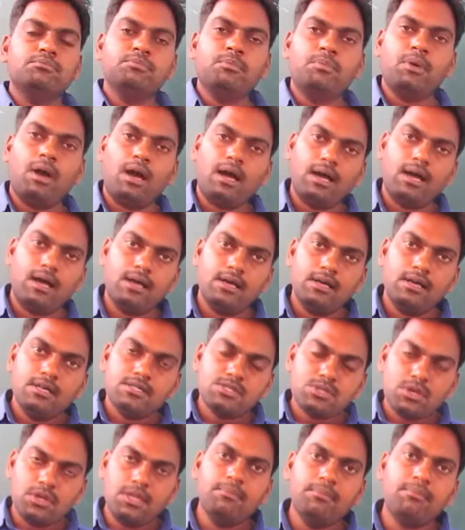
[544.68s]

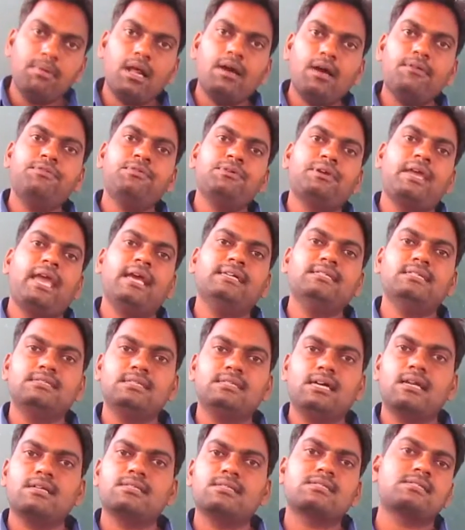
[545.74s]
number of cases
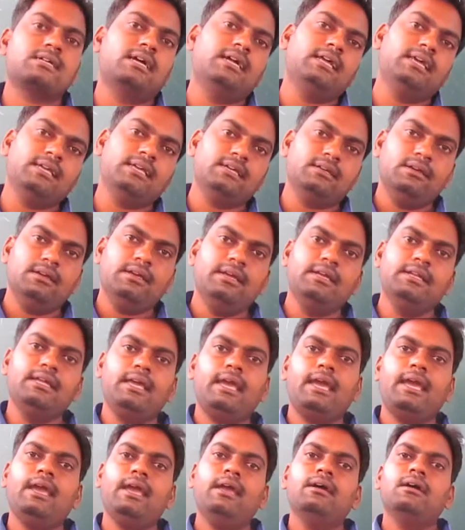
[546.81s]
are studied in
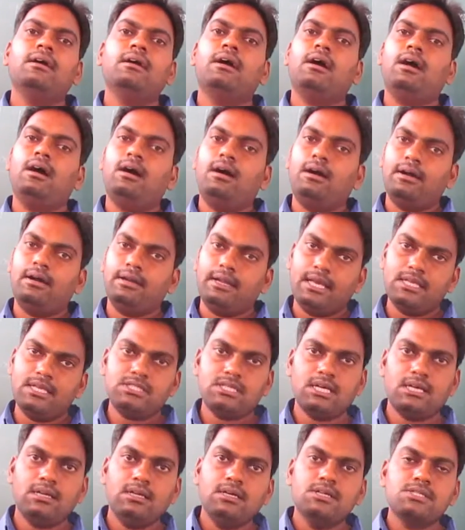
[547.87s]
a
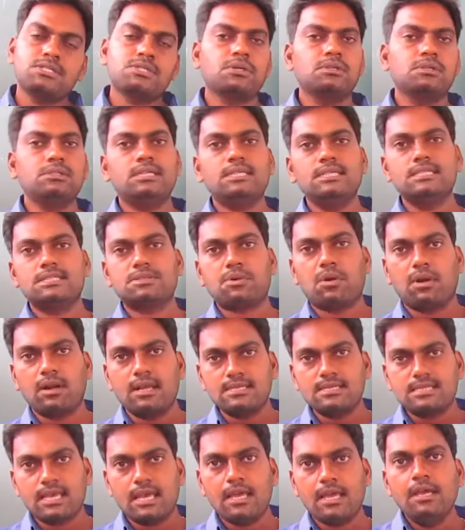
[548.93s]
nature. So that is called
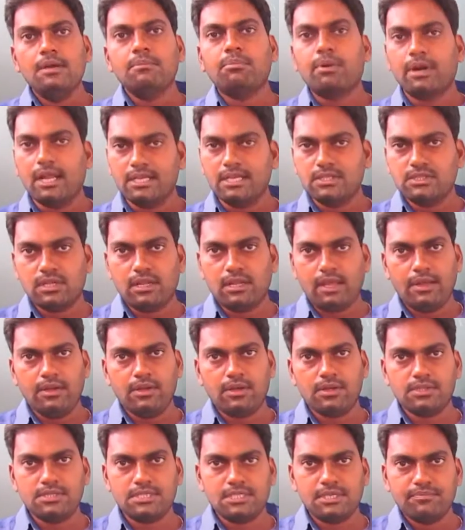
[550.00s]
as a potential
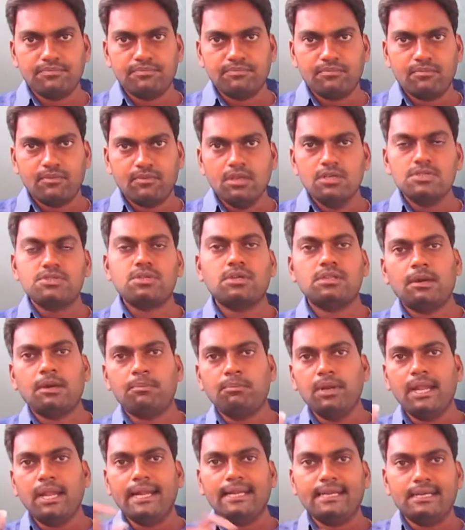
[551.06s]
energy. So the
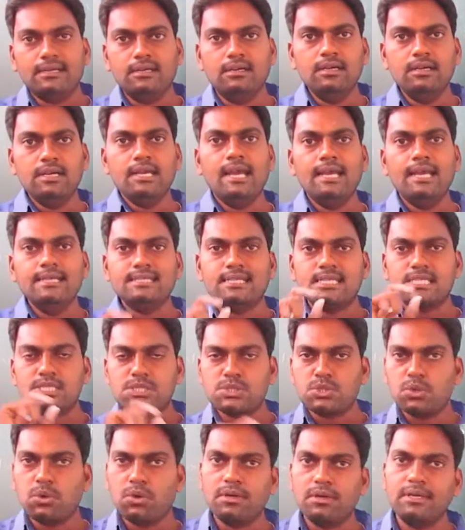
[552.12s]
bullet is
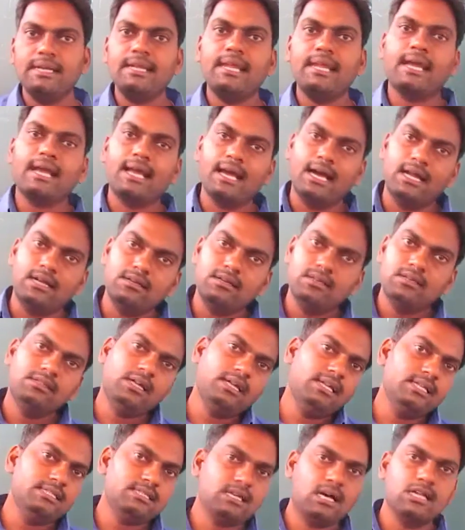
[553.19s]
stored in a gun. That
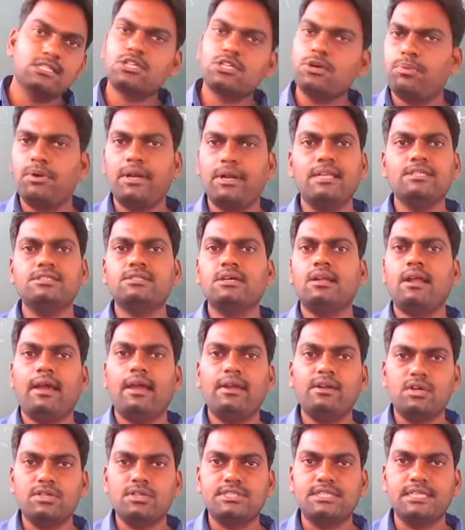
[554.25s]
is also potential
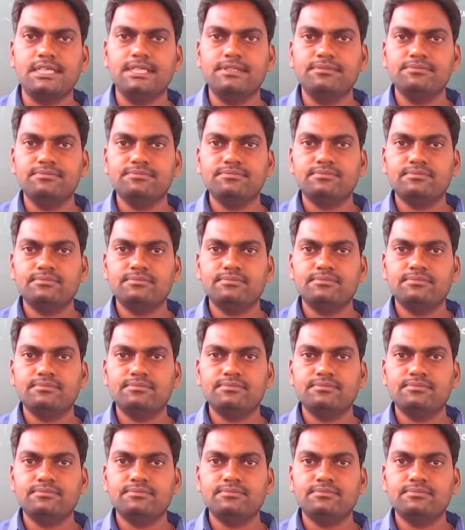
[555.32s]
energy.